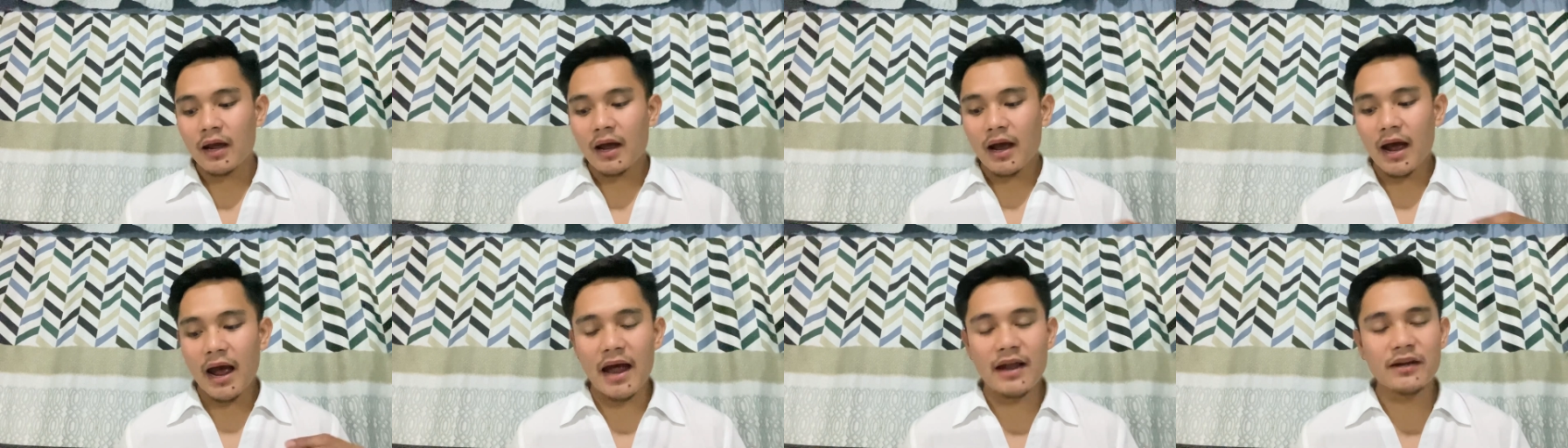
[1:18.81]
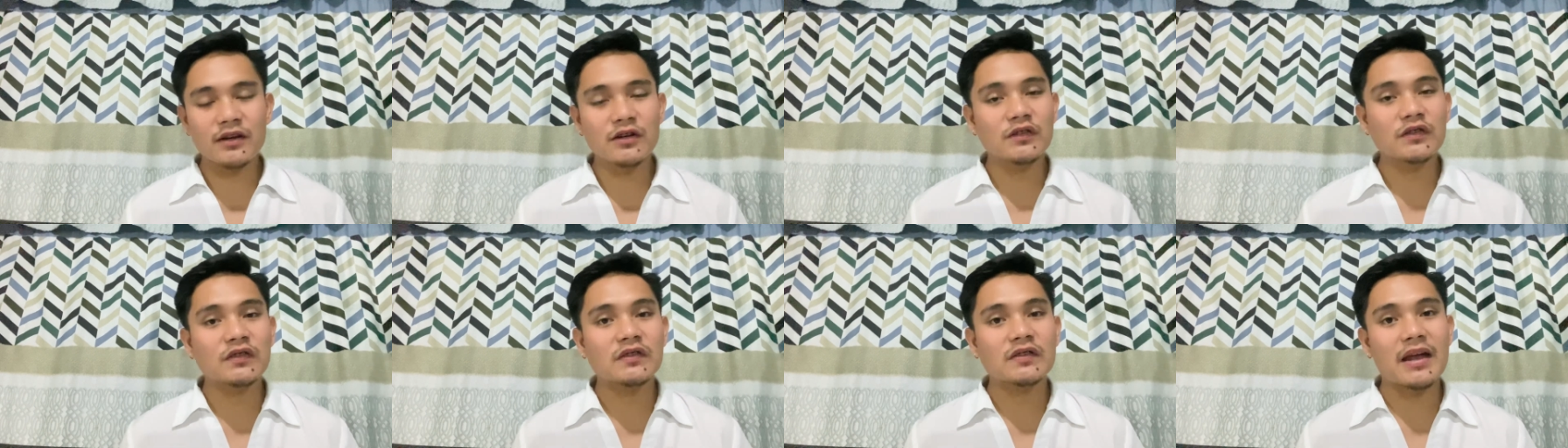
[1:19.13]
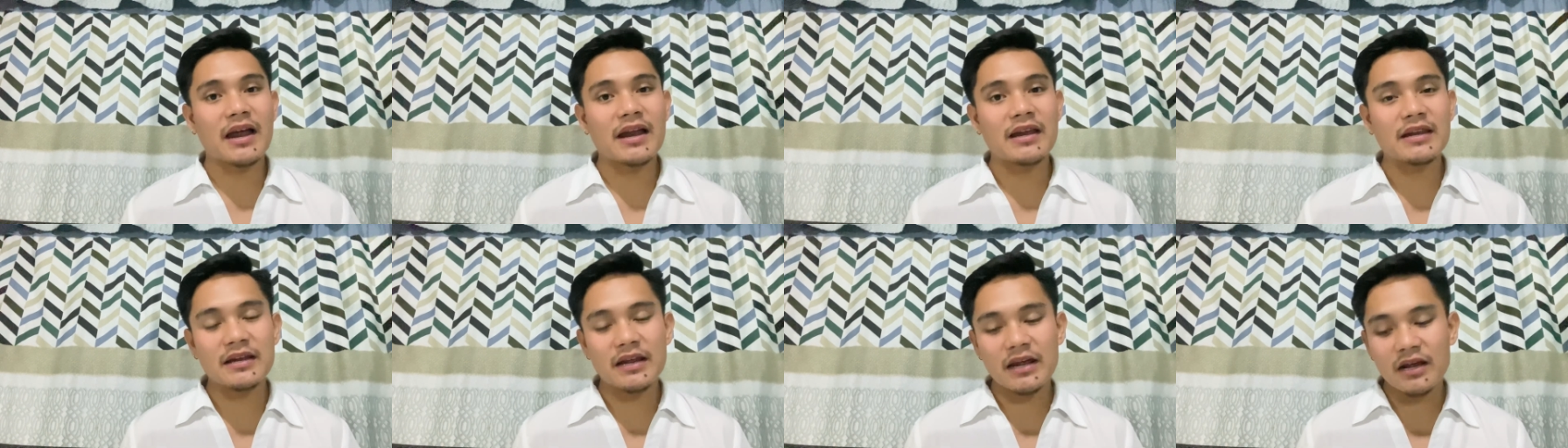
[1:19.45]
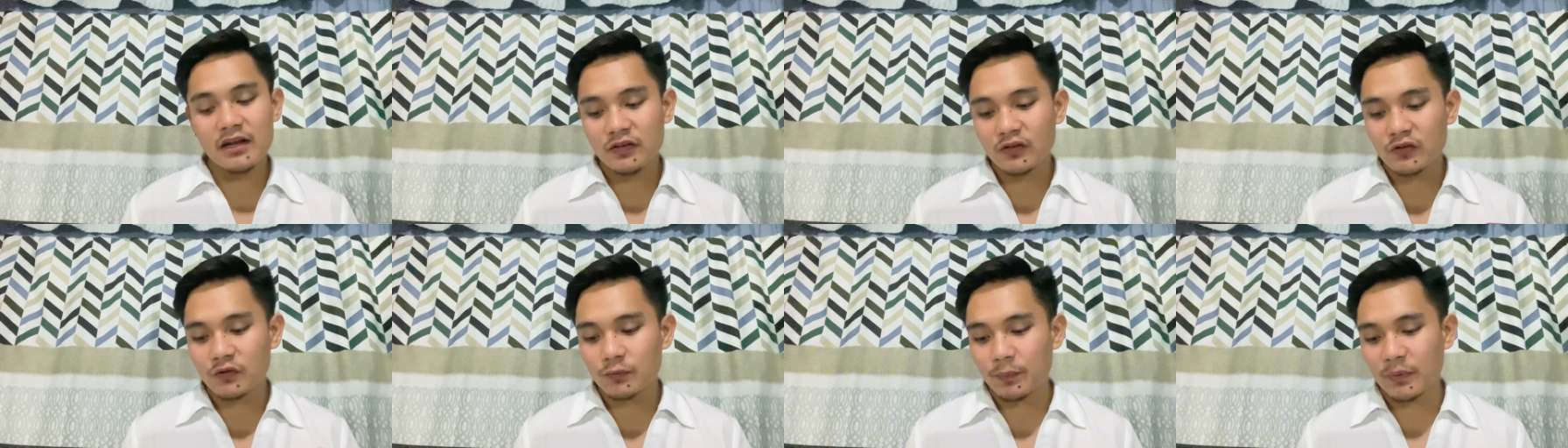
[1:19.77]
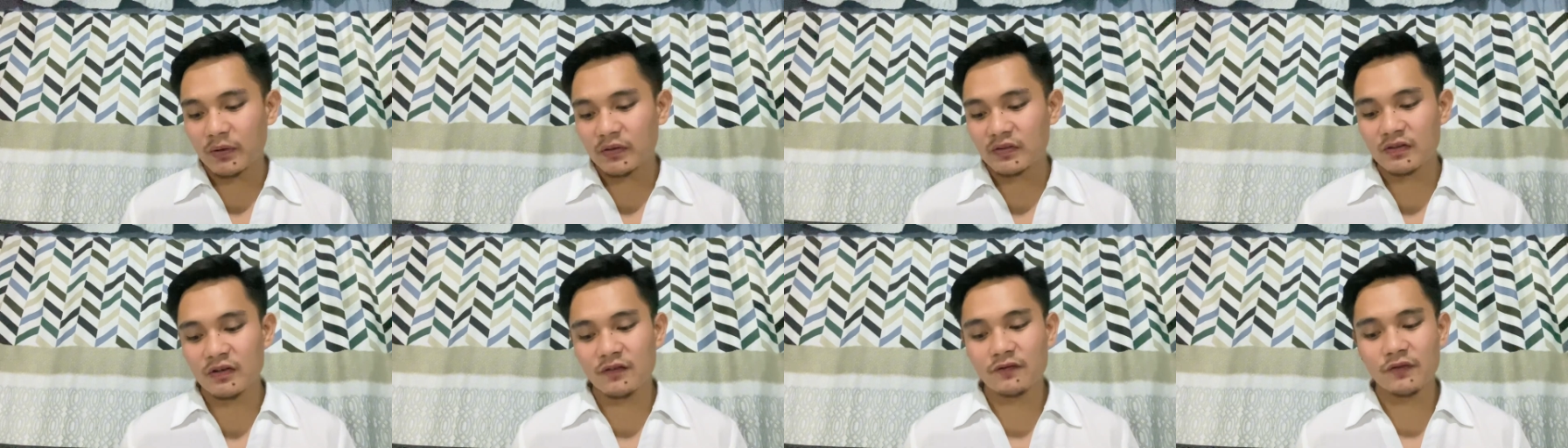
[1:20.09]
understanding
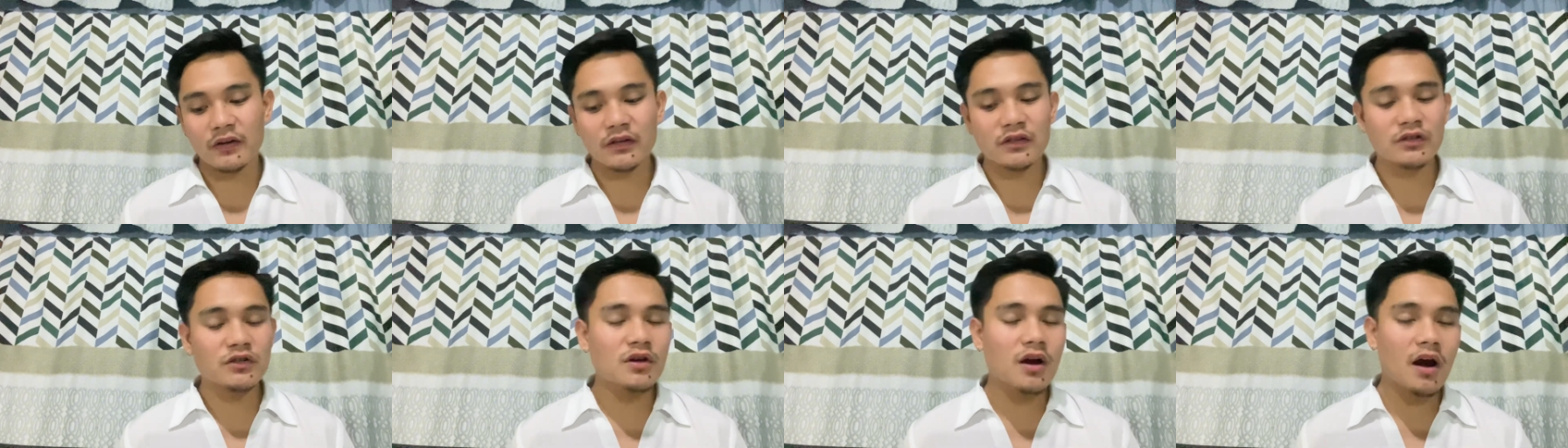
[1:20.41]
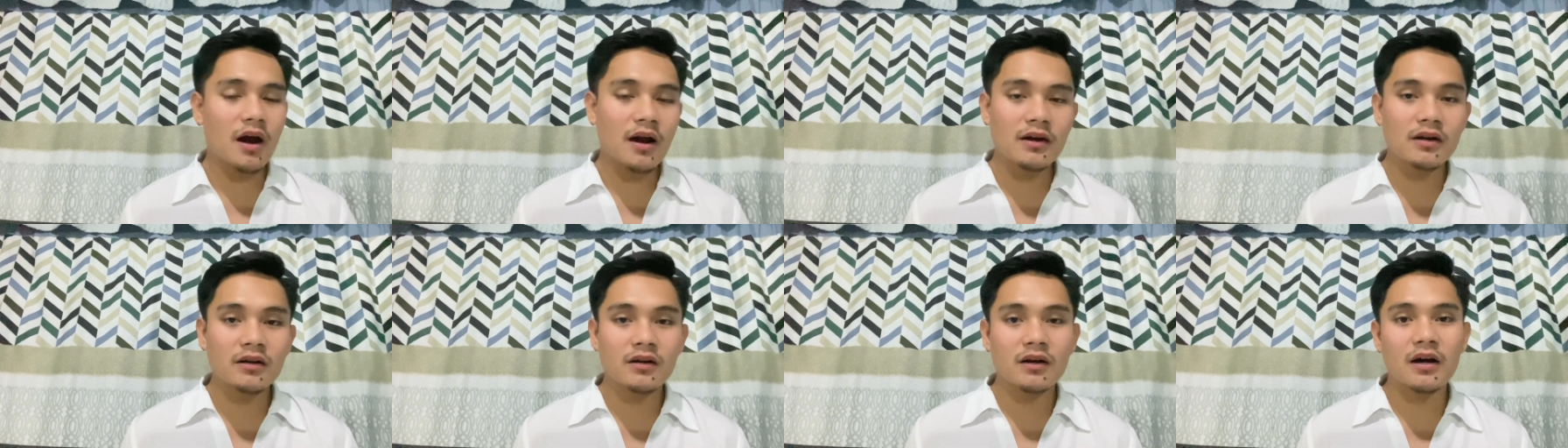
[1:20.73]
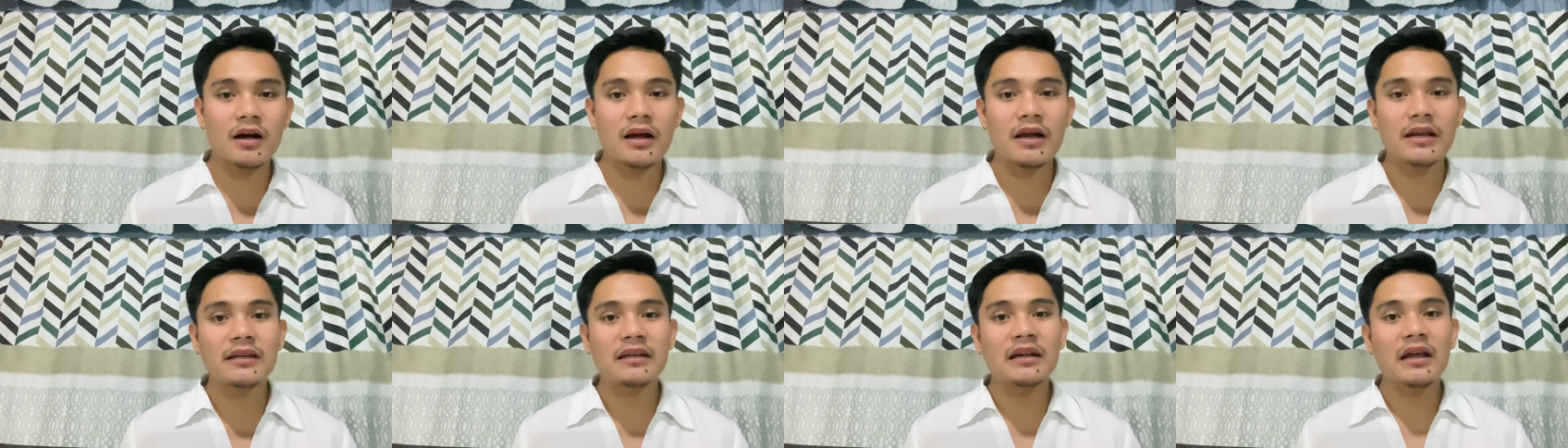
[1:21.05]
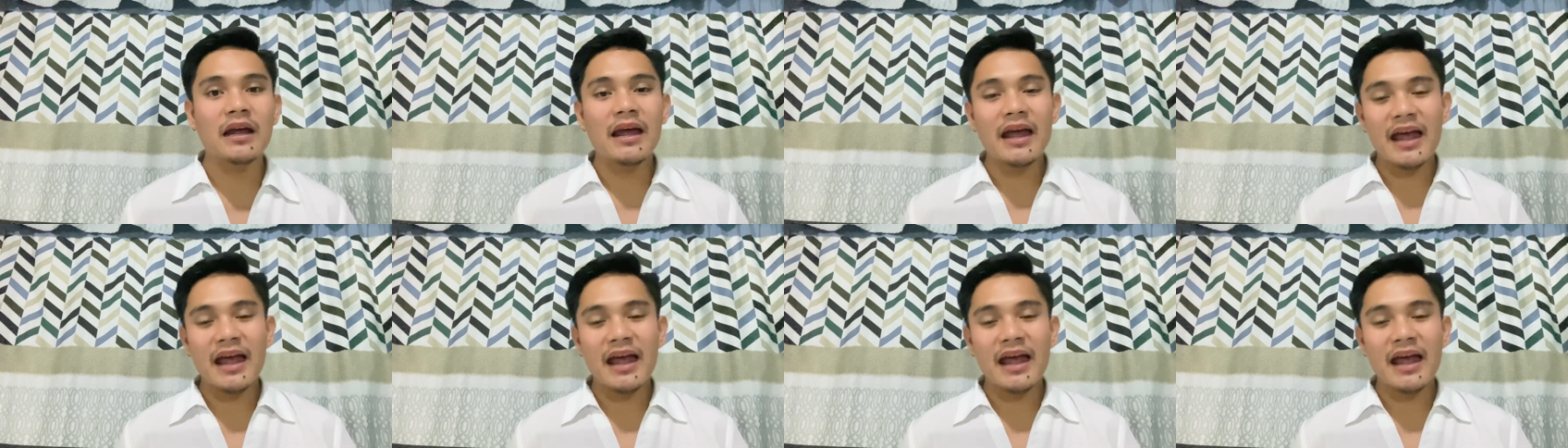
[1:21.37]
specific jargon,